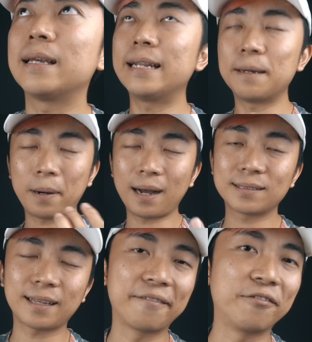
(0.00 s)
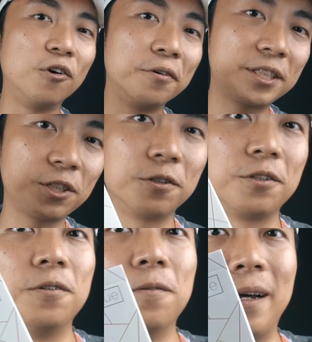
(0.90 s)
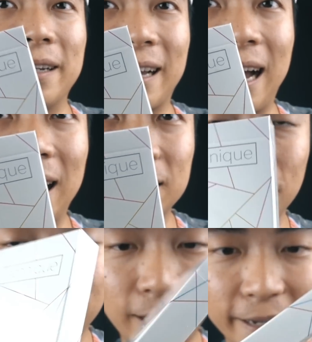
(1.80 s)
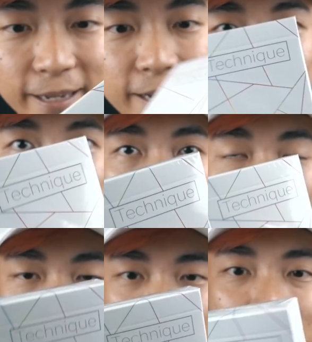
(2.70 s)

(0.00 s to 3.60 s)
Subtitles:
In the past, I've always showed you what the cards look like in the box,